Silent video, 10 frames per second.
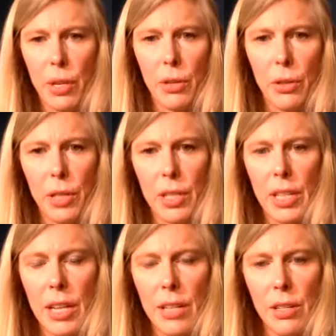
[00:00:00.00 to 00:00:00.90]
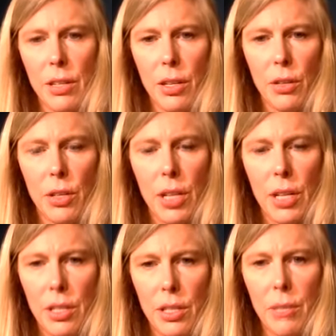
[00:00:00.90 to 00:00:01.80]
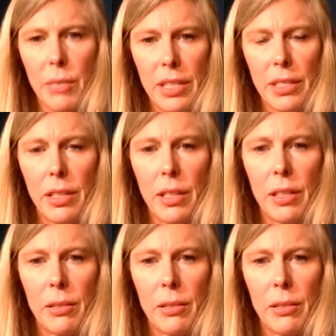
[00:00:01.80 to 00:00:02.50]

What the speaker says: early stage in the negotiations, I'm guessing.